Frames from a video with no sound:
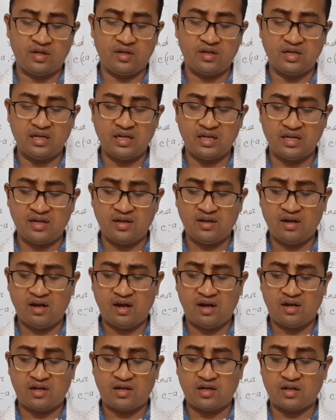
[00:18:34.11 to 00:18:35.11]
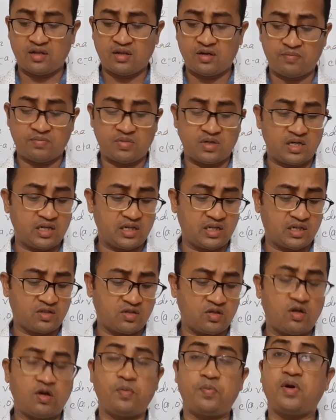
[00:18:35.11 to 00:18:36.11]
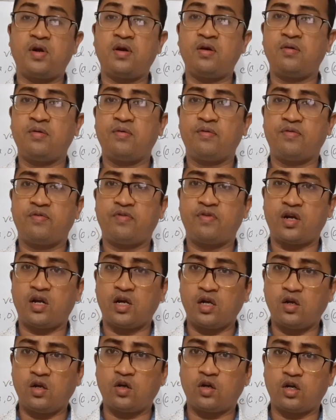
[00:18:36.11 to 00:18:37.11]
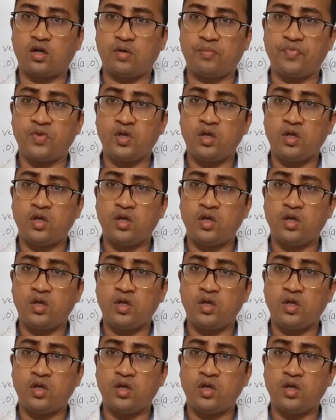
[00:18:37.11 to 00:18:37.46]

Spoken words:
D are the vertex of a parallelogram.